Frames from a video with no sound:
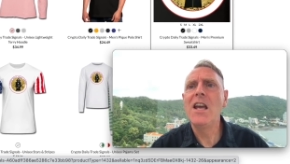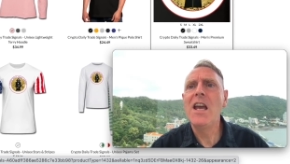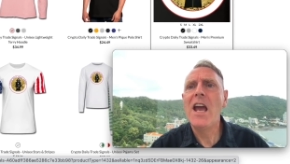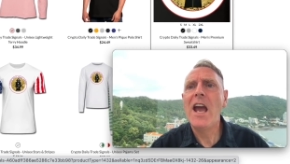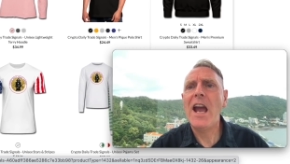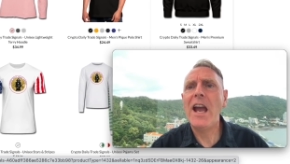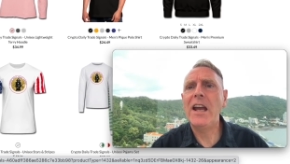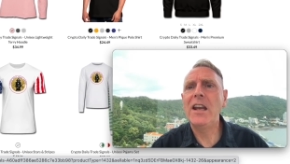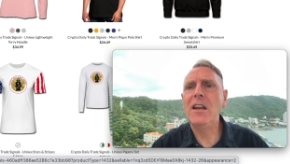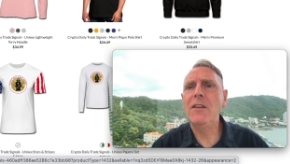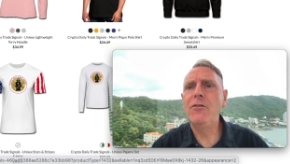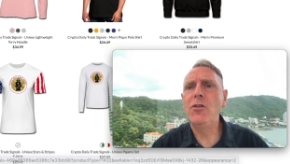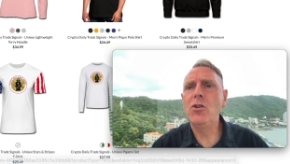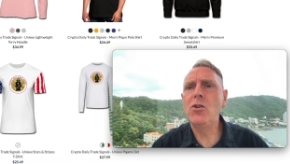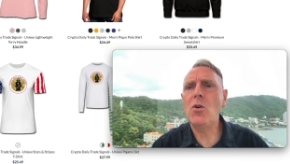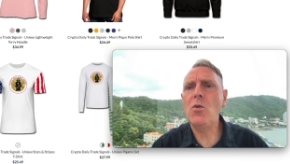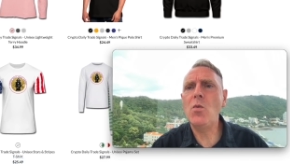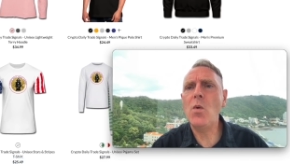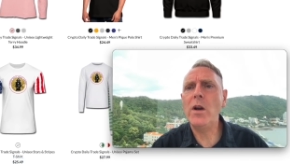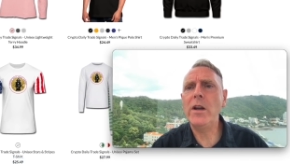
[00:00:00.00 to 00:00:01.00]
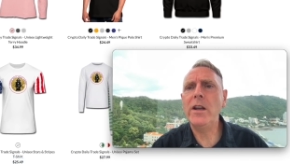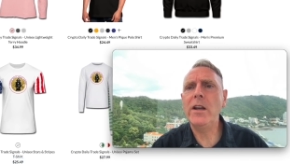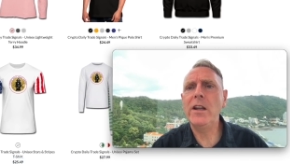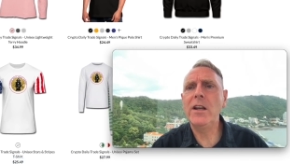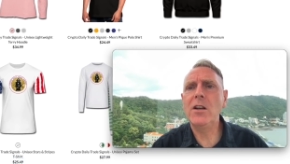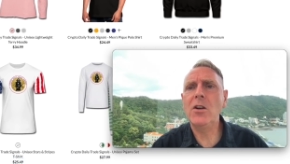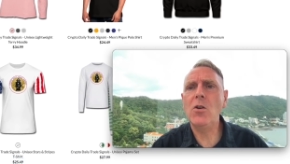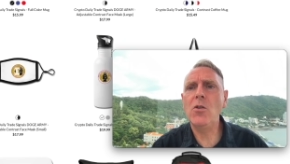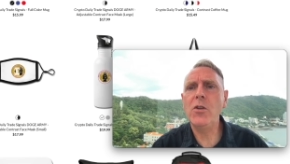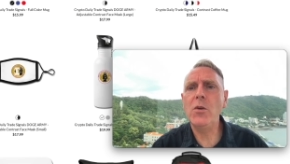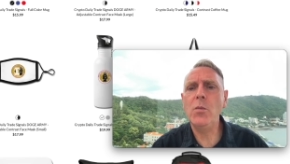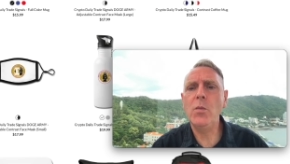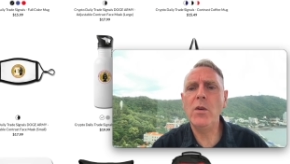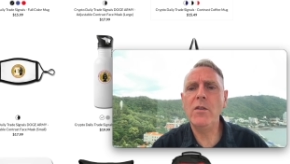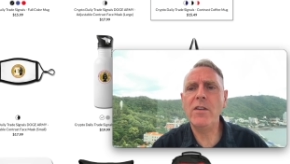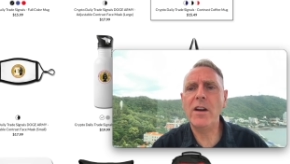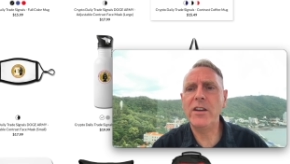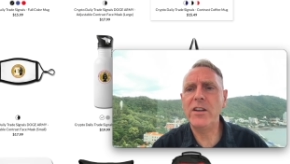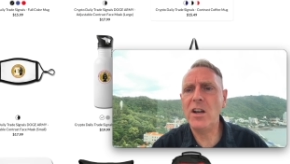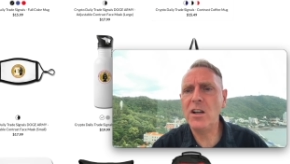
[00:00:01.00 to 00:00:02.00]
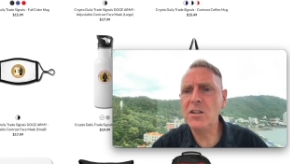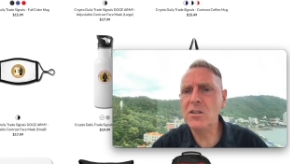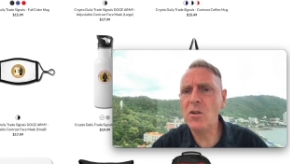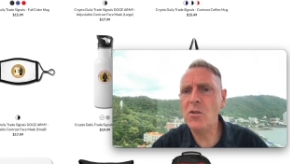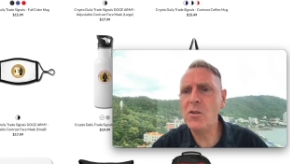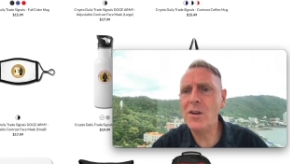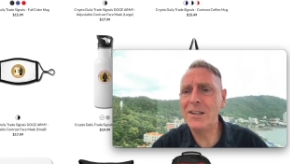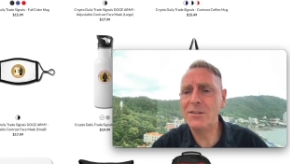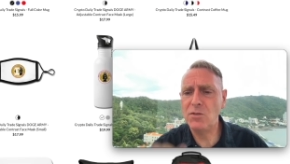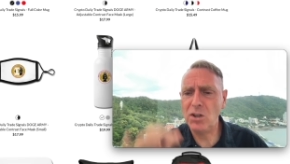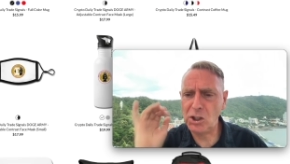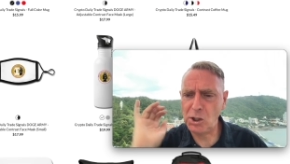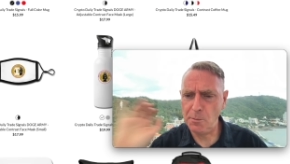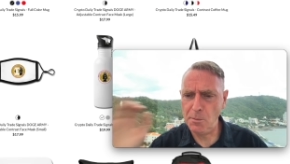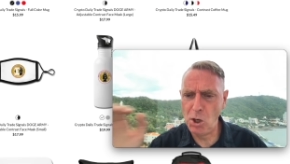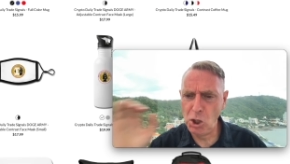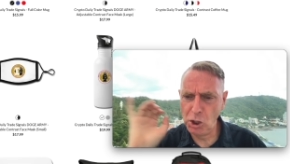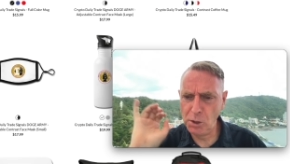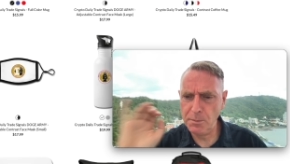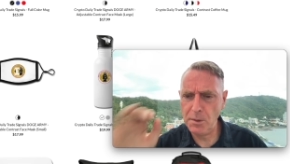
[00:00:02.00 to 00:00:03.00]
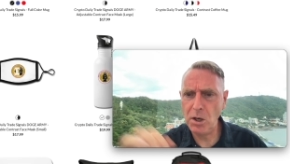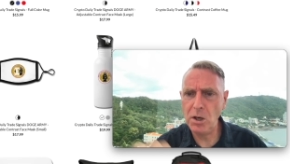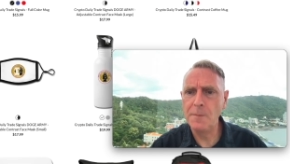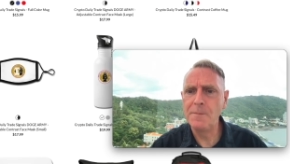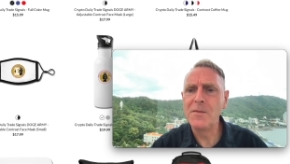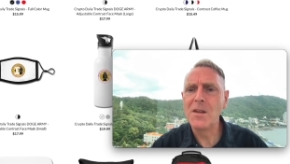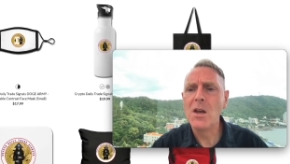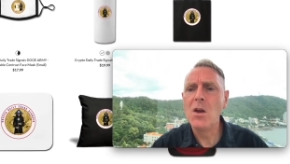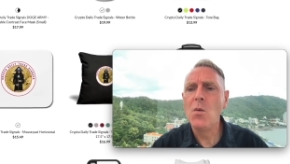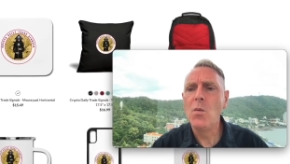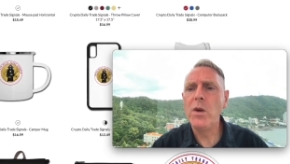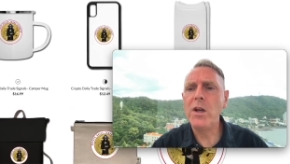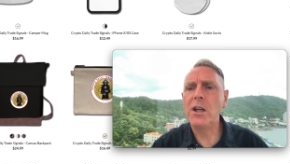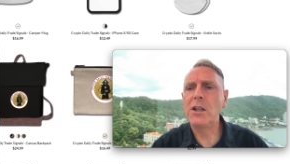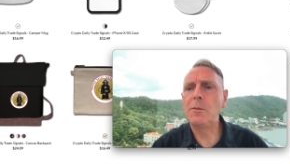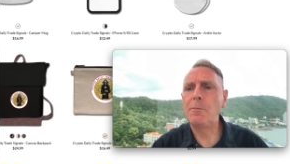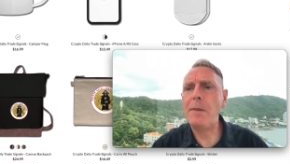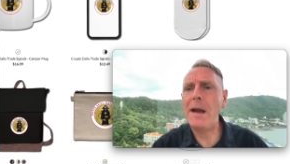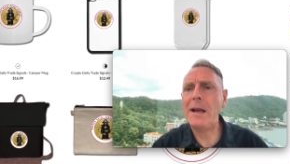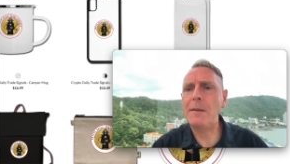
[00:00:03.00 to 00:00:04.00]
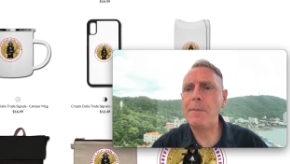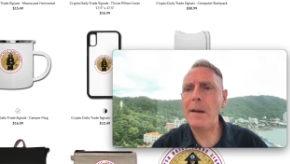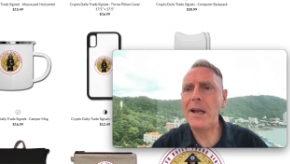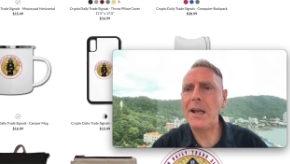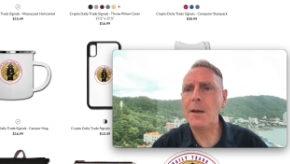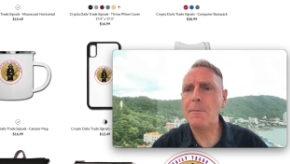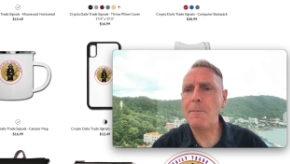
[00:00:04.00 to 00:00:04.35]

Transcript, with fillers: And if you don't want any clothing, we've got non-clothing. I've got the mug. We got the backpack.